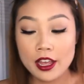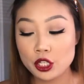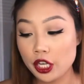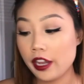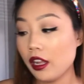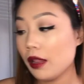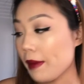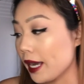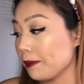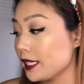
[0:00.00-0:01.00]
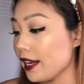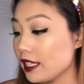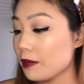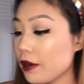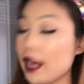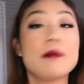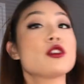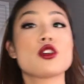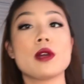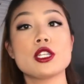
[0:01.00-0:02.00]
Chill Makeup Setting Spray, and I'm
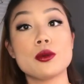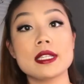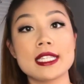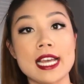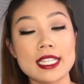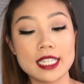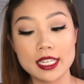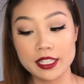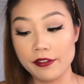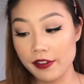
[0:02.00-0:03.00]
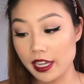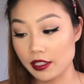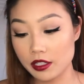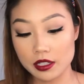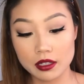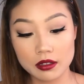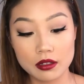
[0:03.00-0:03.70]
just going to set the face.